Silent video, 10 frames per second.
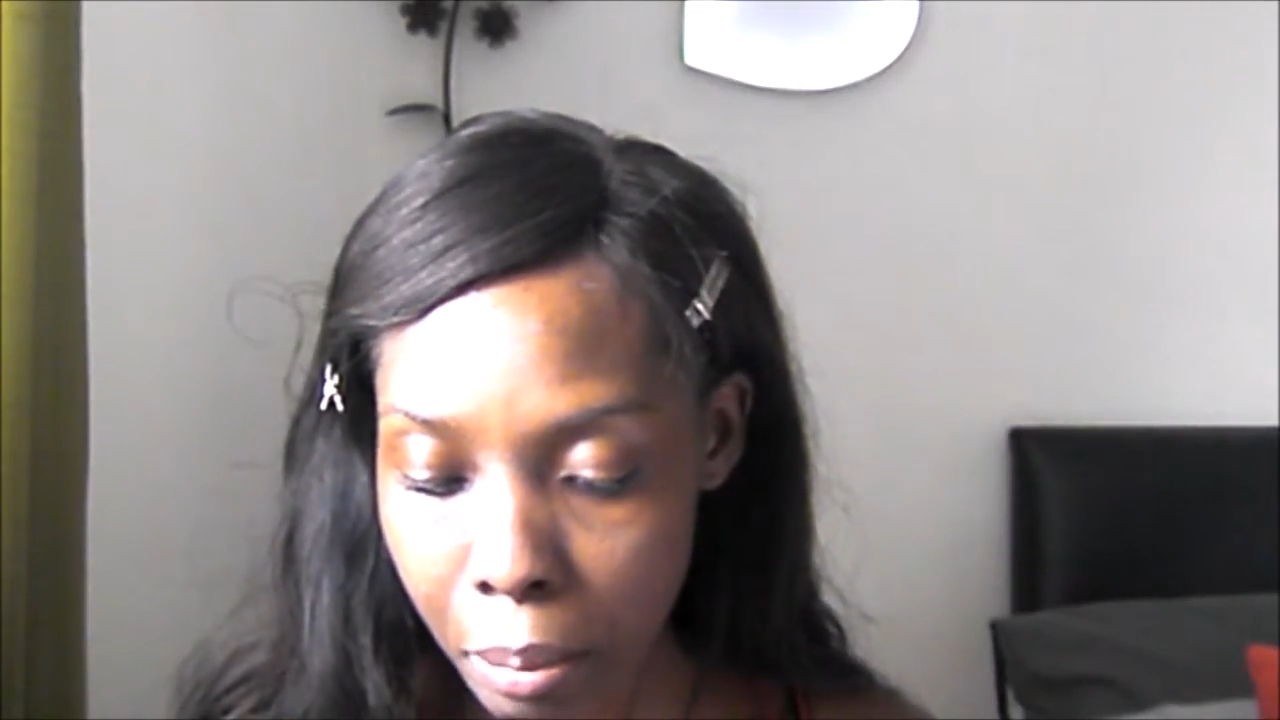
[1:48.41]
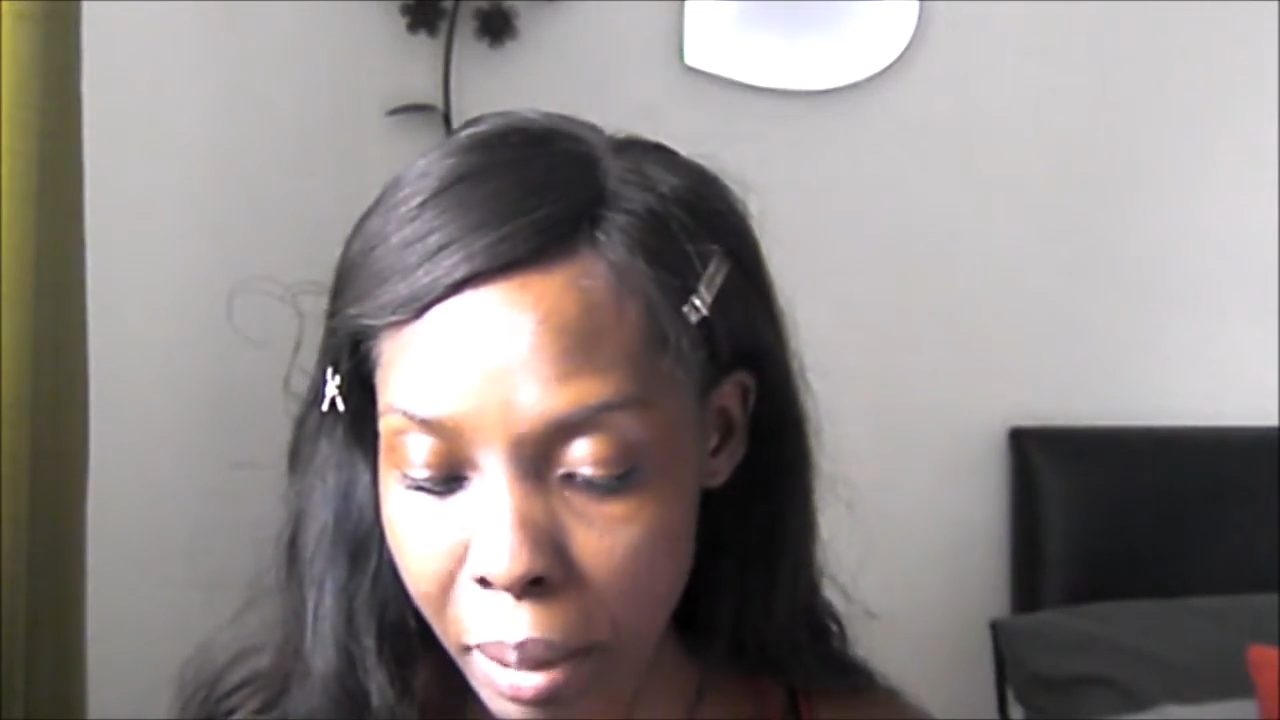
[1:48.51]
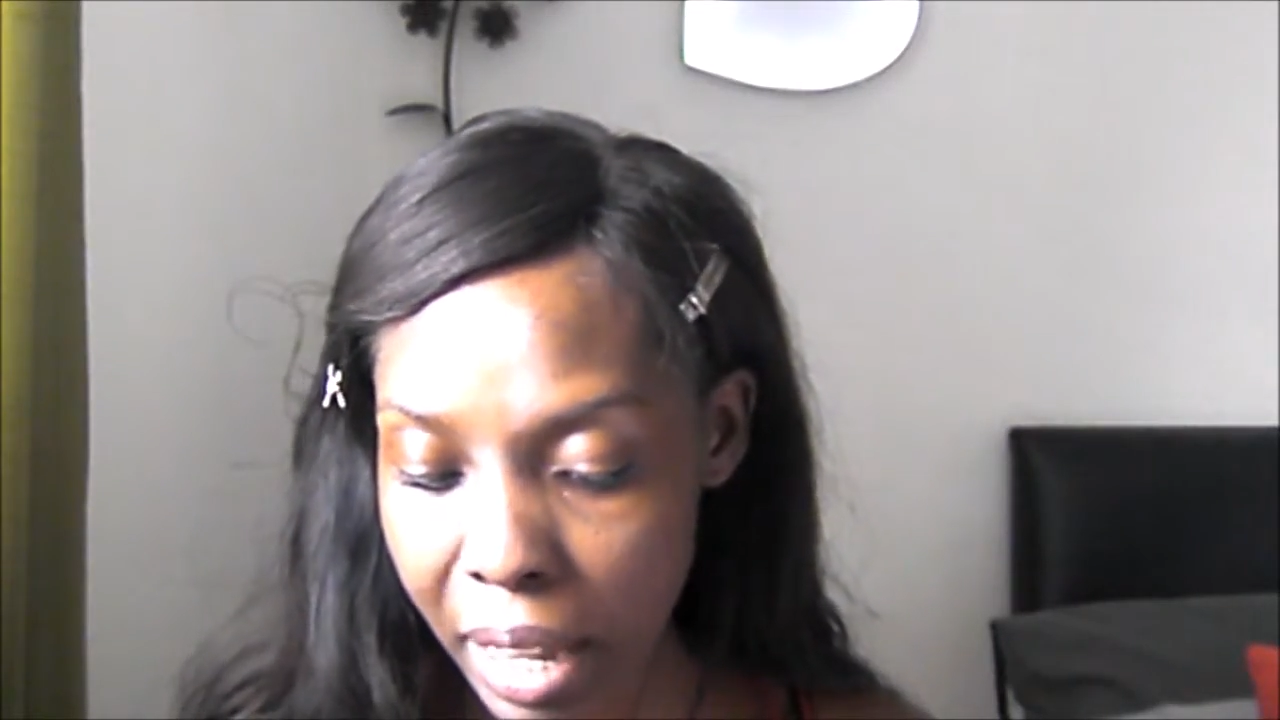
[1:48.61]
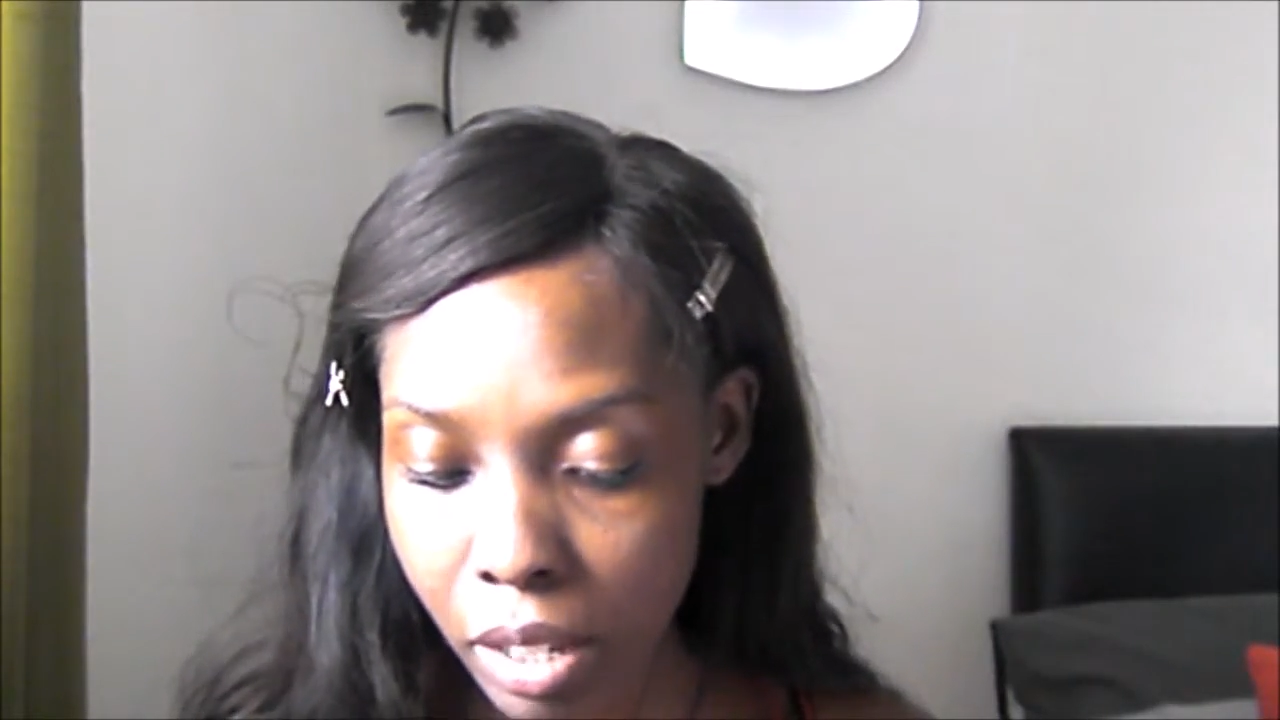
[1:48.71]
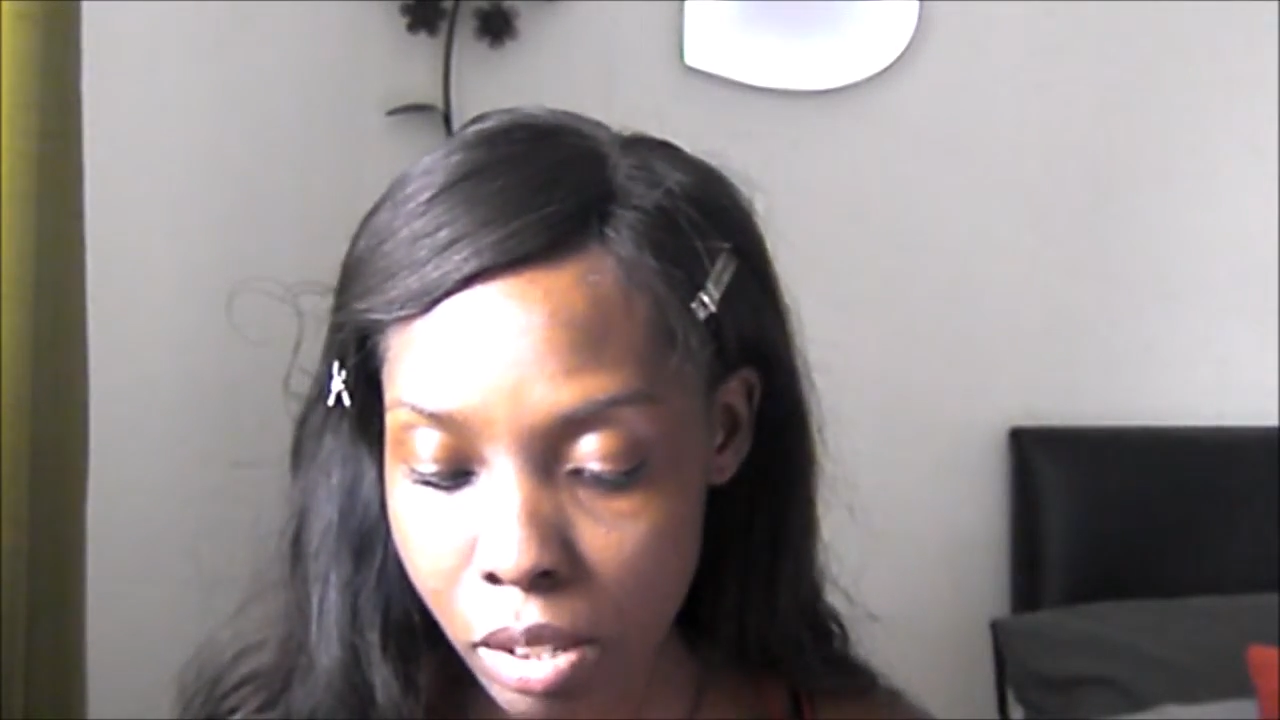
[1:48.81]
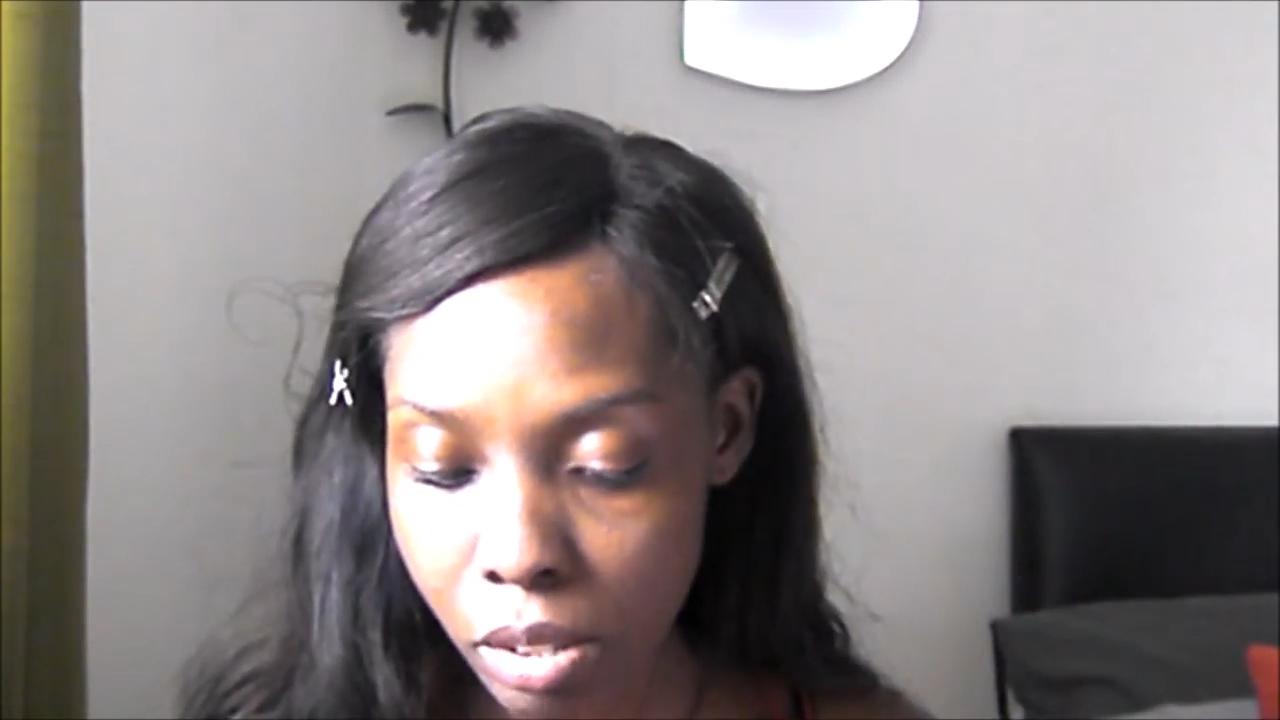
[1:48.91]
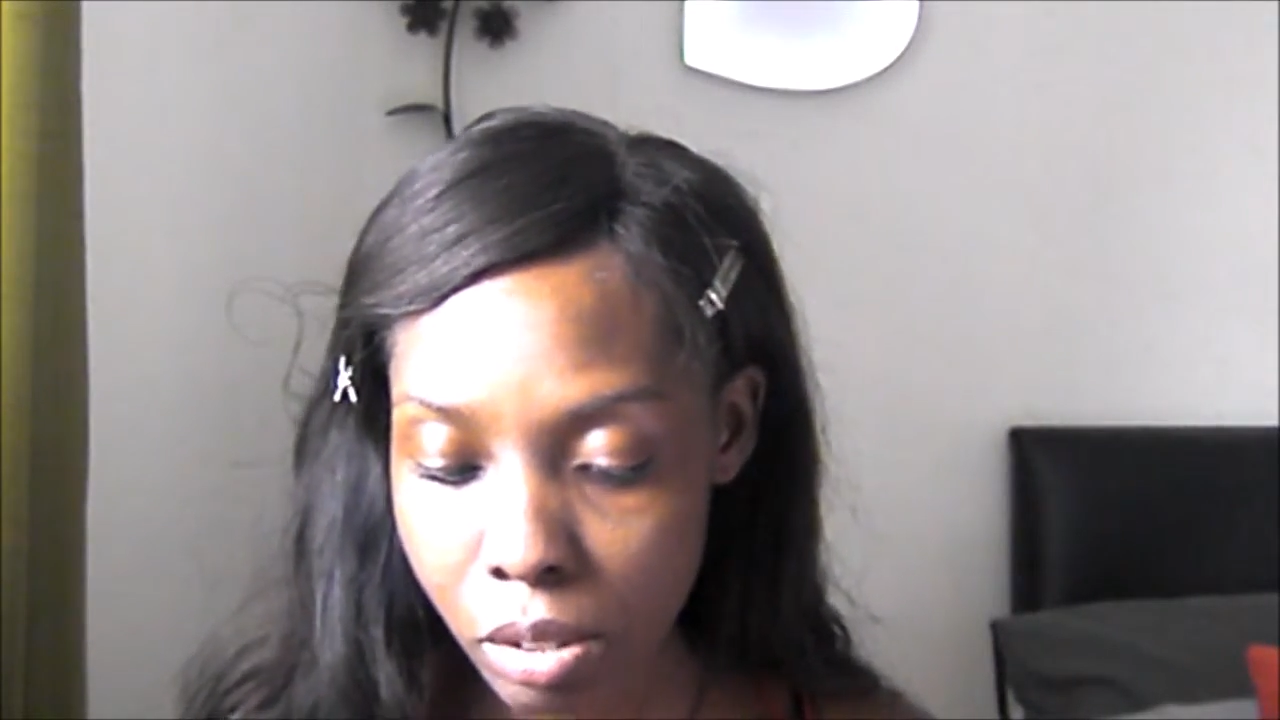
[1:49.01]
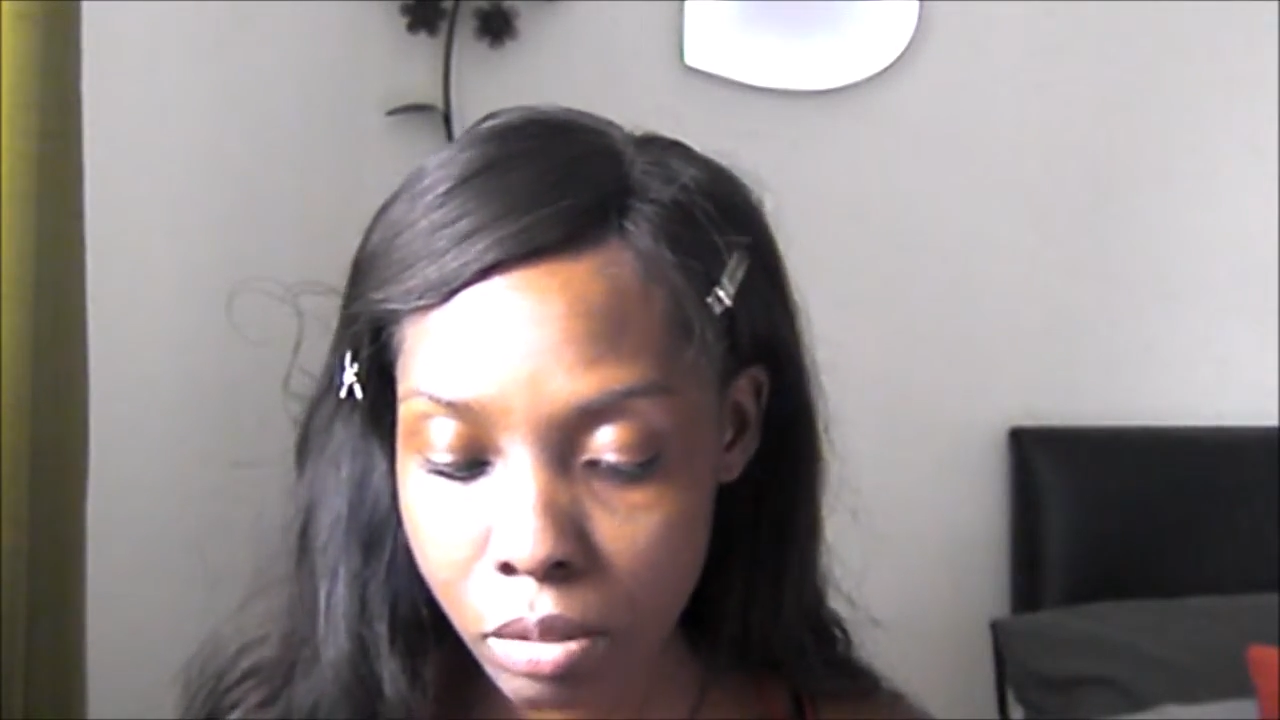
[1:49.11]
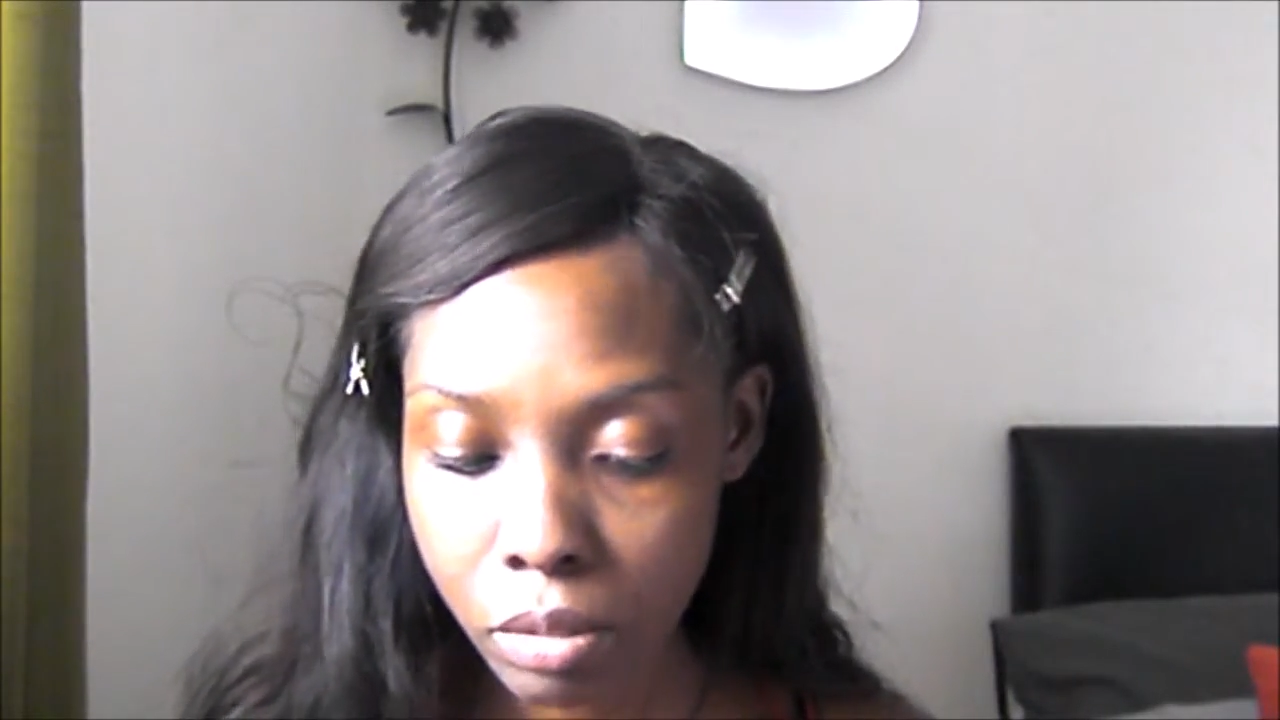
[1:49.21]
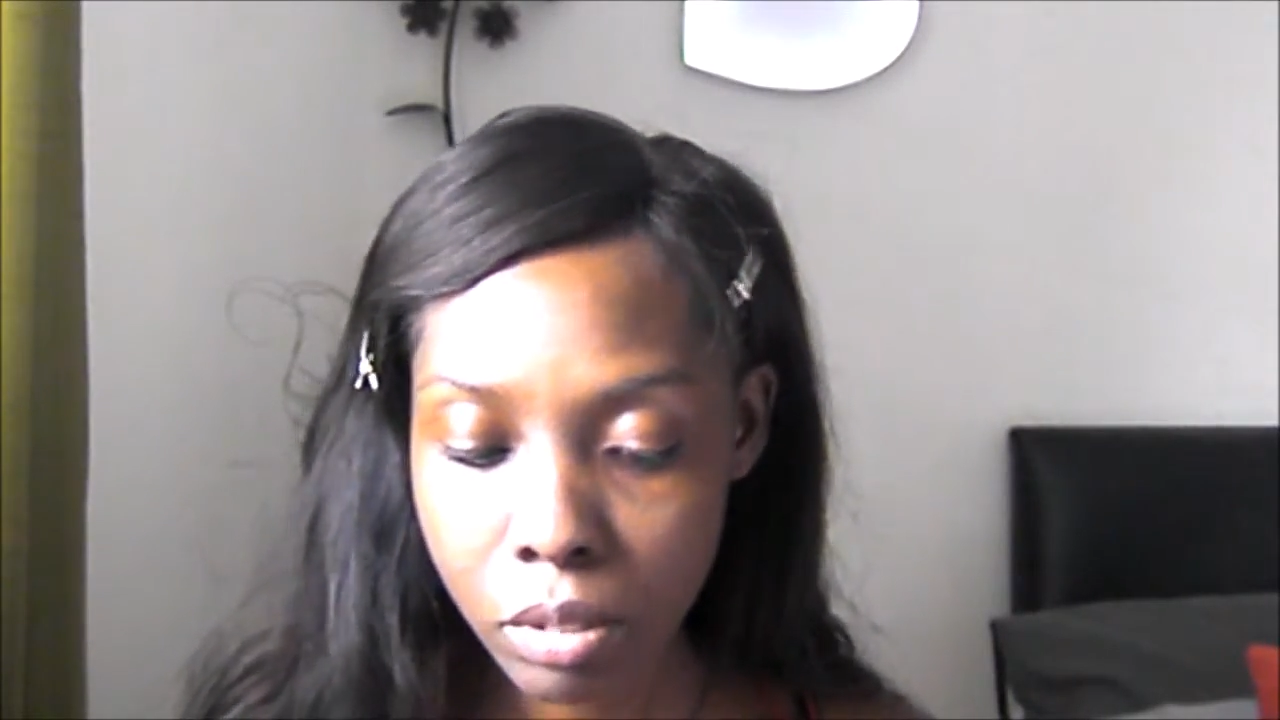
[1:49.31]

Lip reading: base.